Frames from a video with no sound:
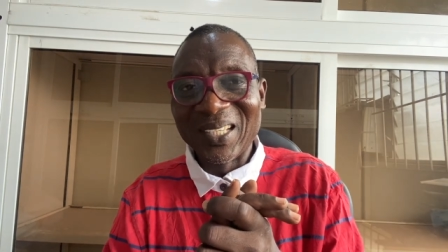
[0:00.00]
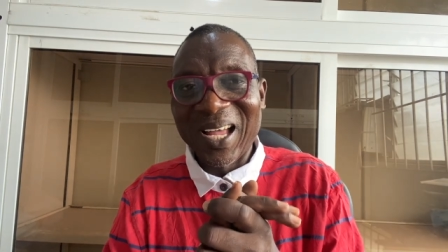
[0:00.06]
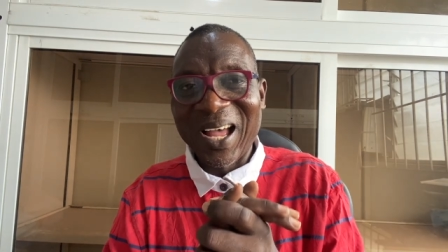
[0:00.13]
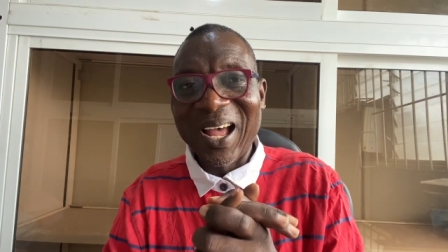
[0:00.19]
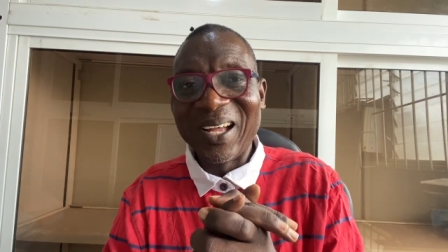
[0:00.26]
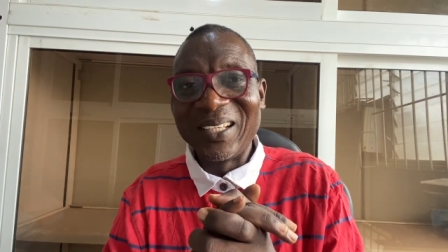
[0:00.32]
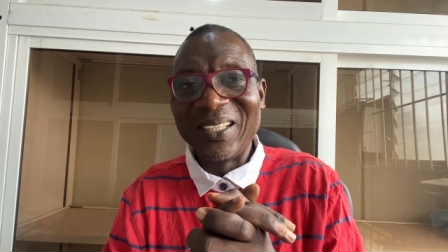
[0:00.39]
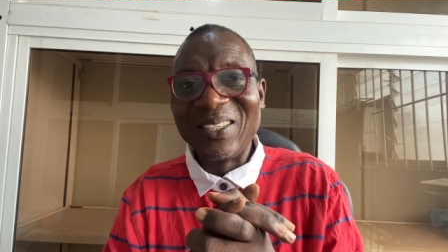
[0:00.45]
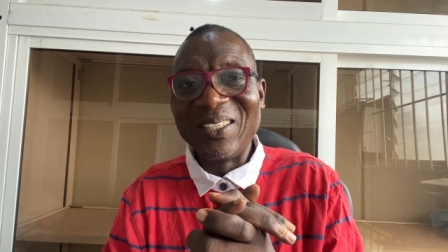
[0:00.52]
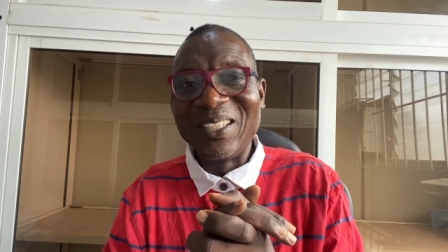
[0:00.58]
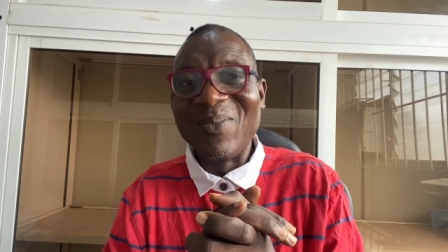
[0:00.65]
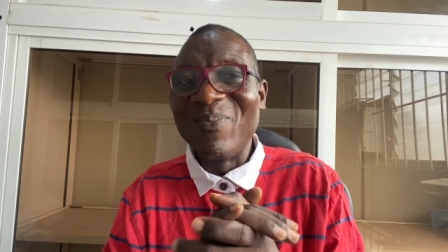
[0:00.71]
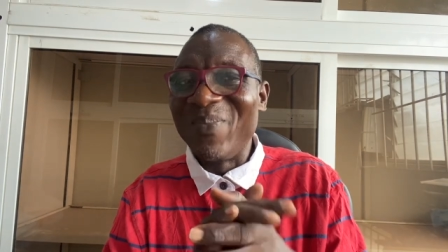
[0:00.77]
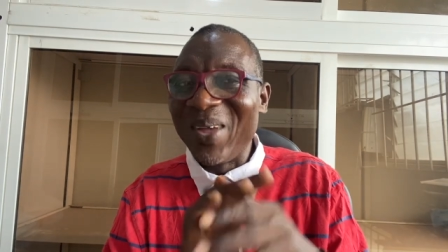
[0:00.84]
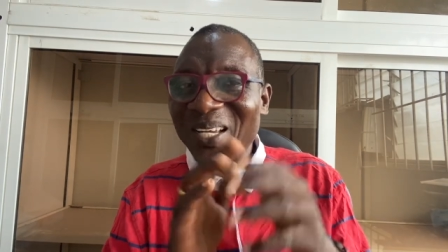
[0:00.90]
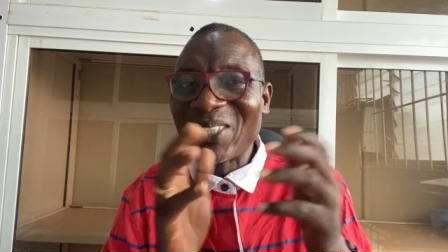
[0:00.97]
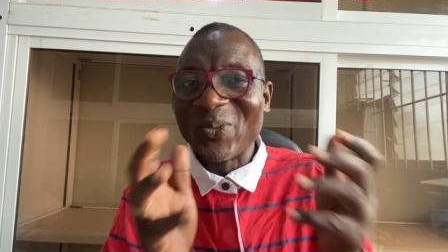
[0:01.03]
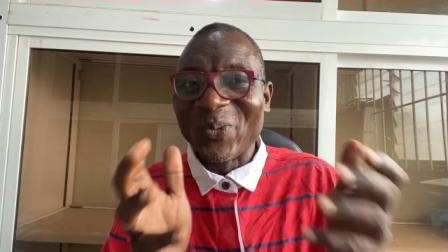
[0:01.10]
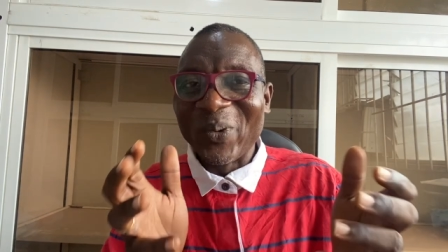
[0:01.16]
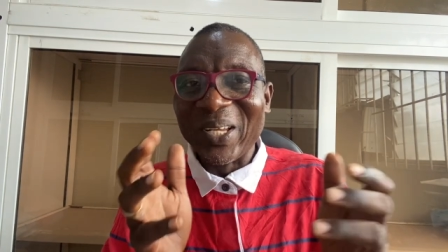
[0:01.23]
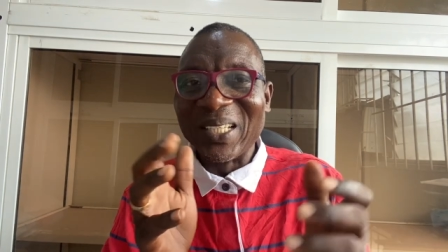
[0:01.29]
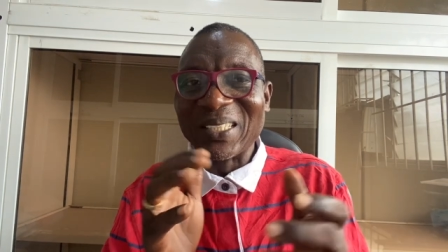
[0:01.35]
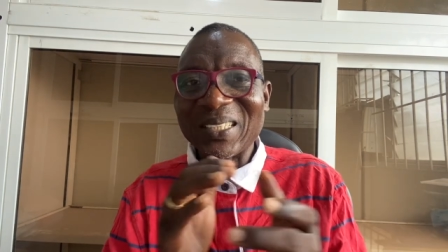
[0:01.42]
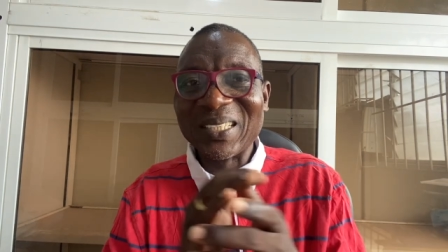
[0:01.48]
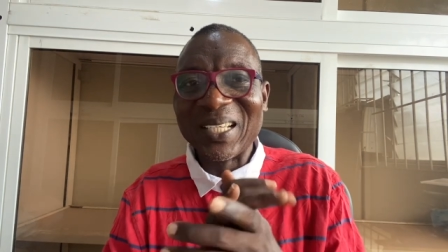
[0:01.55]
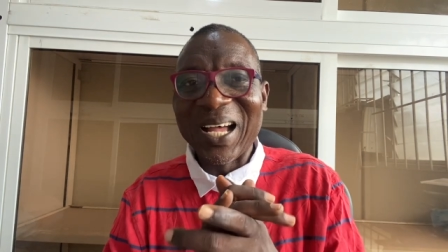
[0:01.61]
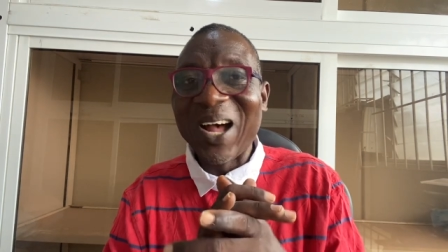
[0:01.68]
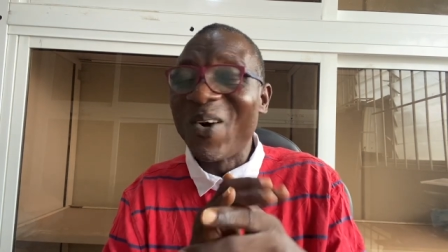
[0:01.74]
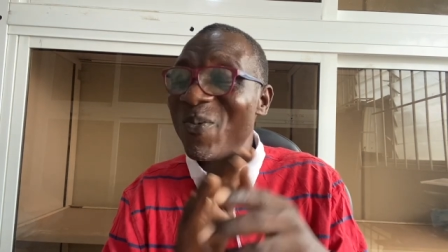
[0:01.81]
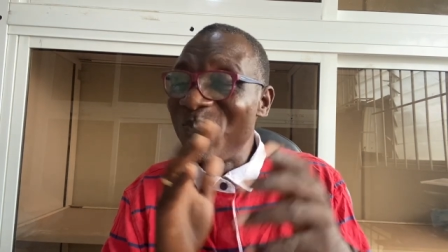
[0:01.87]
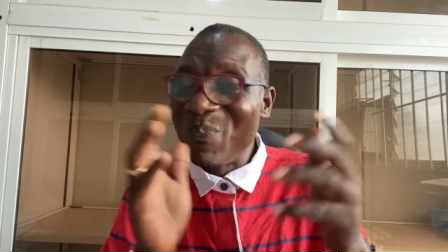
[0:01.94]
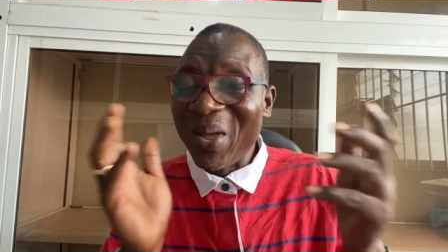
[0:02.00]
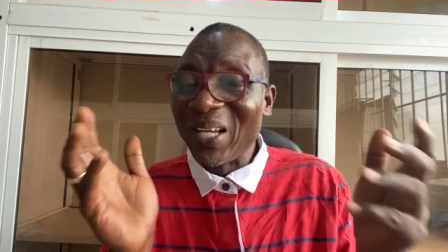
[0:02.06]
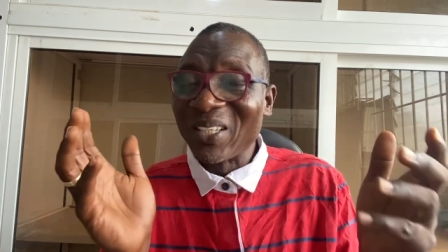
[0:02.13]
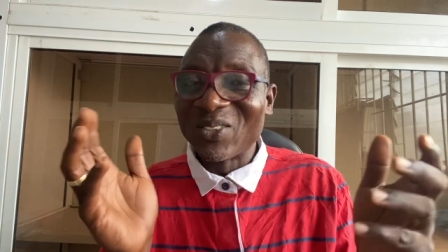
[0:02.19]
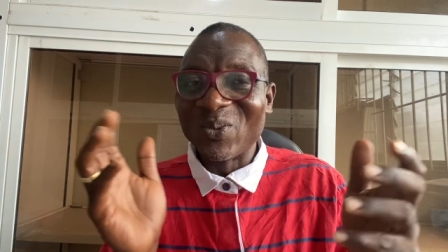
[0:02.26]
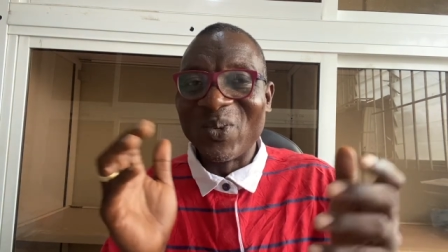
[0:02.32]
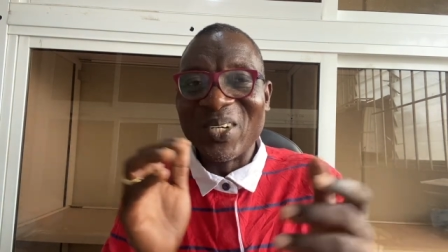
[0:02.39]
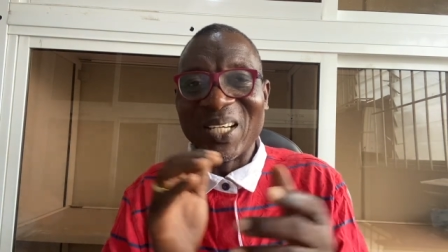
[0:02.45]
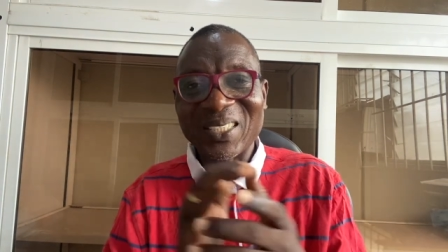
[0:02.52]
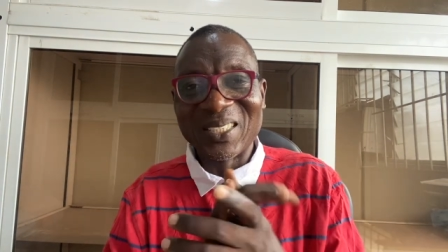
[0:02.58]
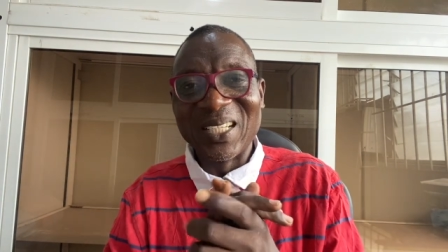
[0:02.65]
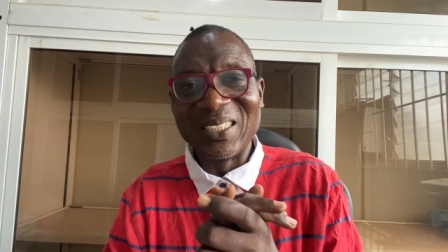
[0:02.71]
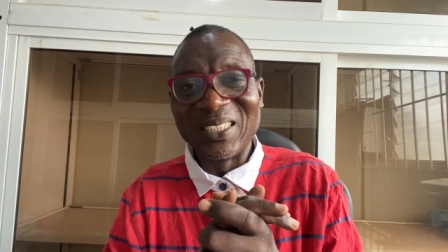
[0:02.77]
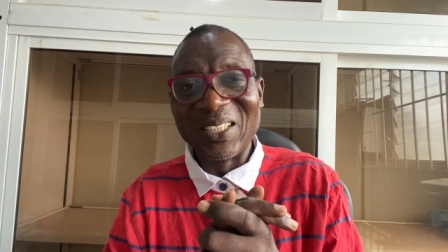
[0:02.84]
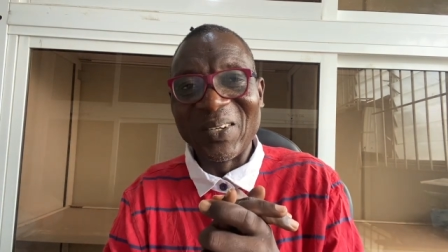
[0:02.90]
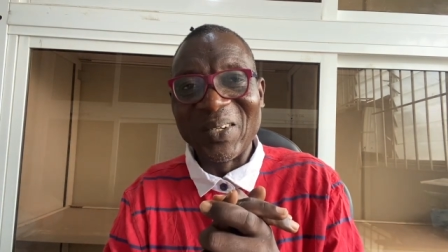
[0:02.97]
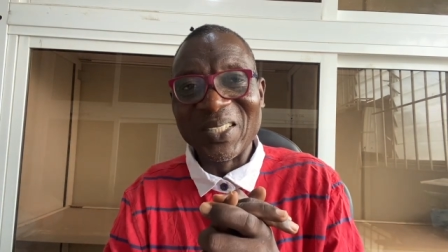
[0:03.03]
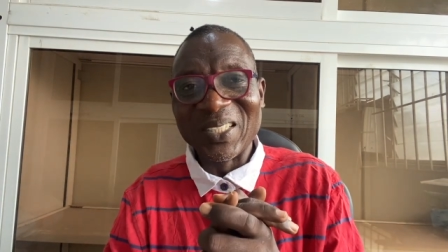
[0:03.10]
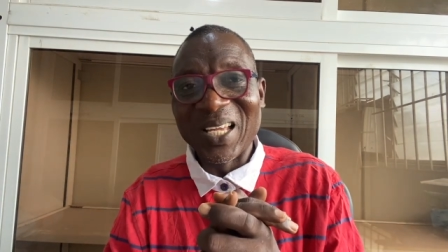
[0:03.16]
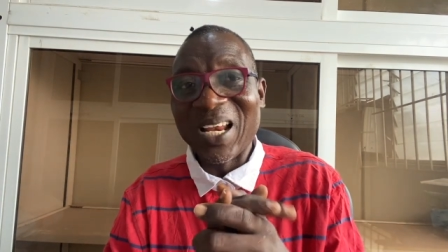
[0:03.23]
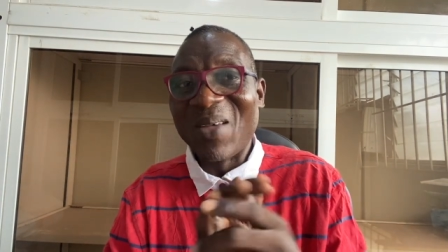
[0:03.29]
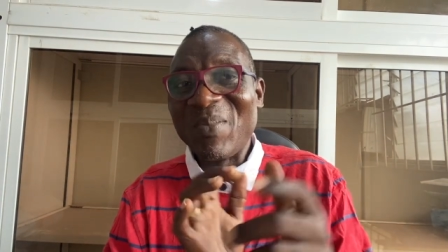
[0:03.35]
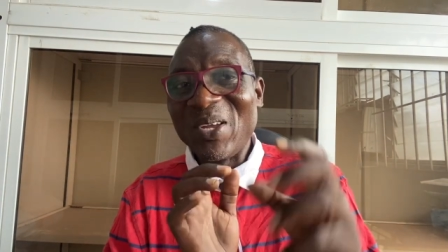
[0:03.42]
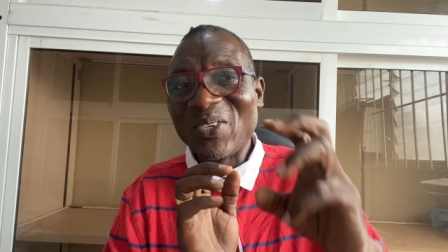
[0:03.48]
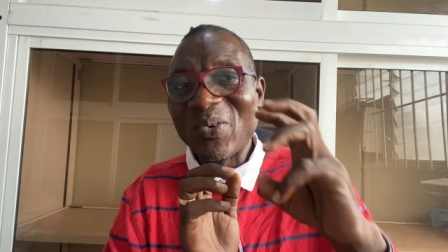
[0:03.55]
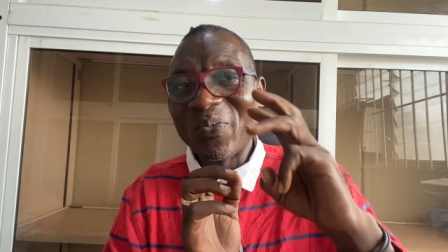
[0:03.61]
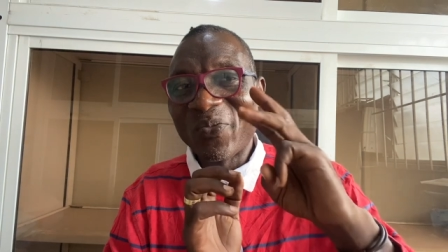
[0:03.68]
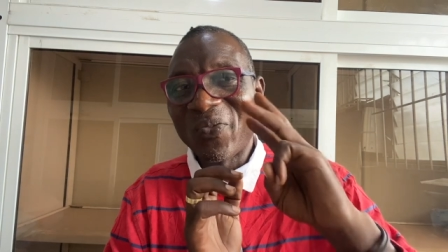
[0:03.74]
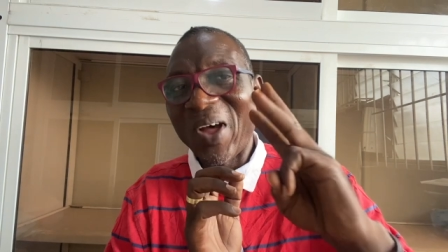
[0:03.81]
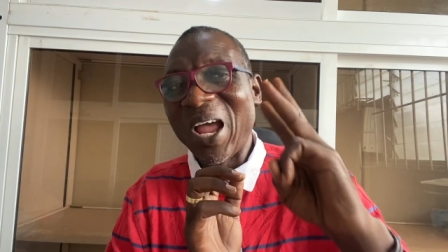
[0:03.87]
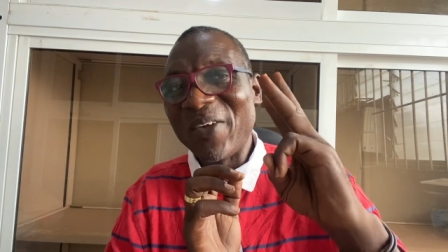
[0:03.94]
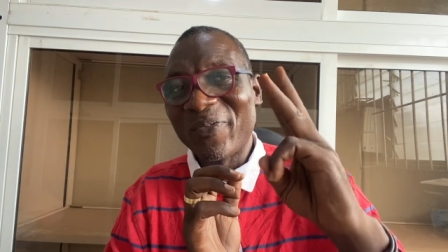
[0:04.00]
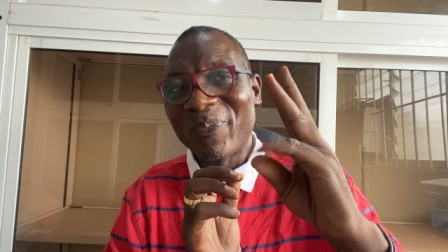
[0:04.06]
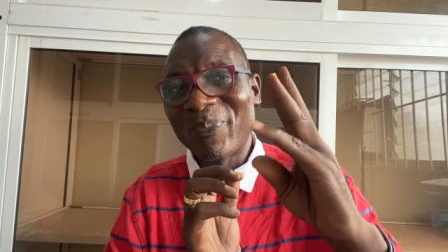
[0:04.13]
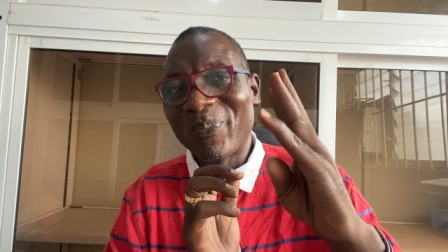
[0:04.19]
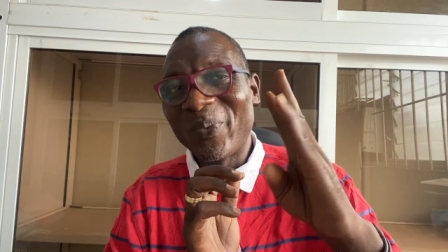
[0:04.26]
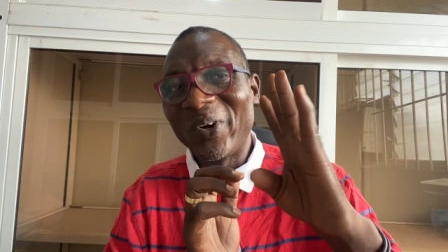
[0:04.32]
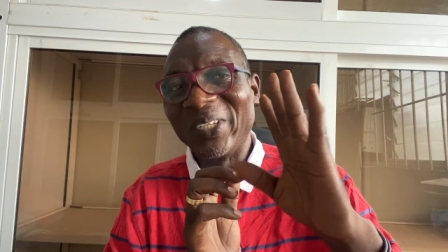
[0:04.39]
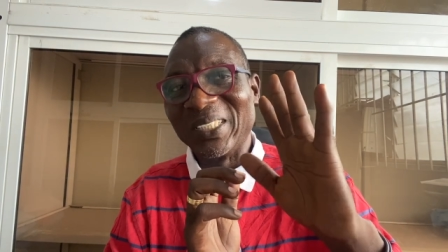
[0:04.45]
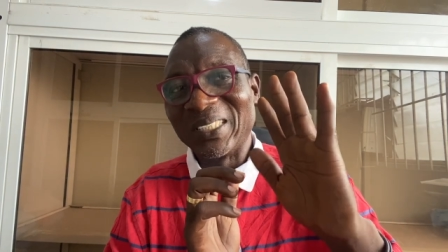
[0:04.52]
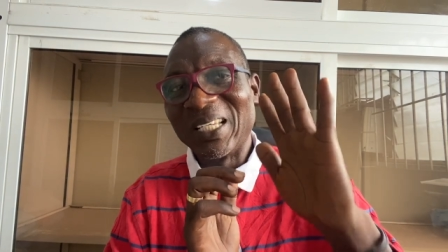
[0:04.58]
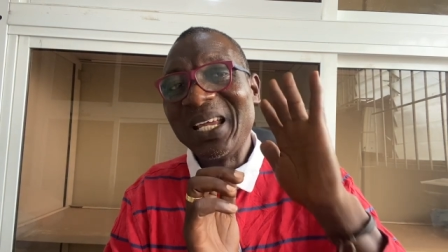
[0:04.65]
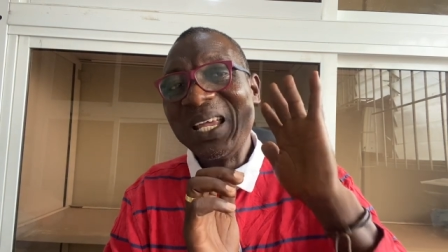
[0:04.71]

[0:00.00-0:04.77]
Uh, uh, the best ways, how best to understand theories. And I mentioned five points,